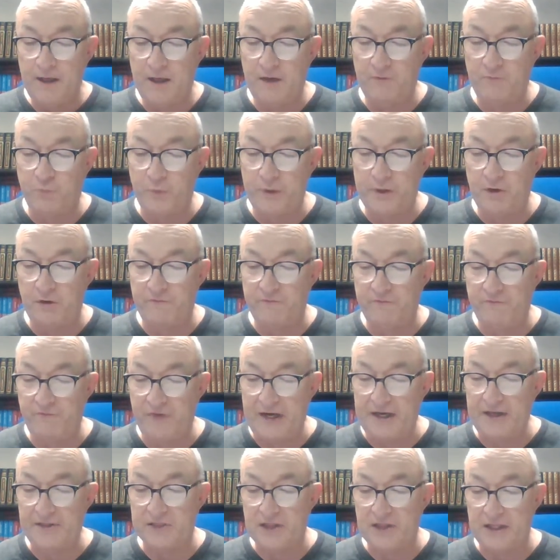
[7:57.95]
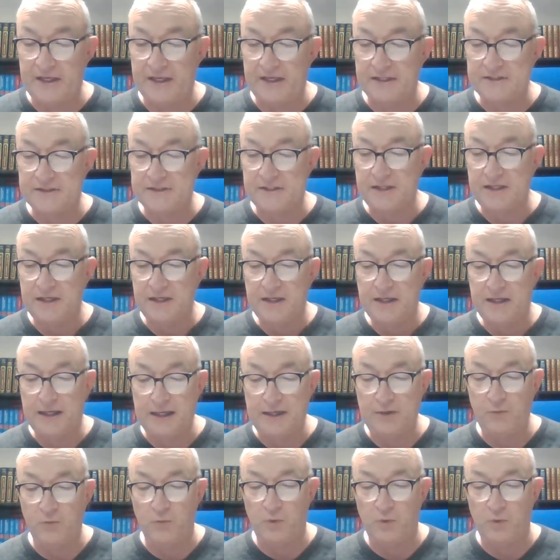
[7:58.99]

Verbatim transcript: if we are faithless, he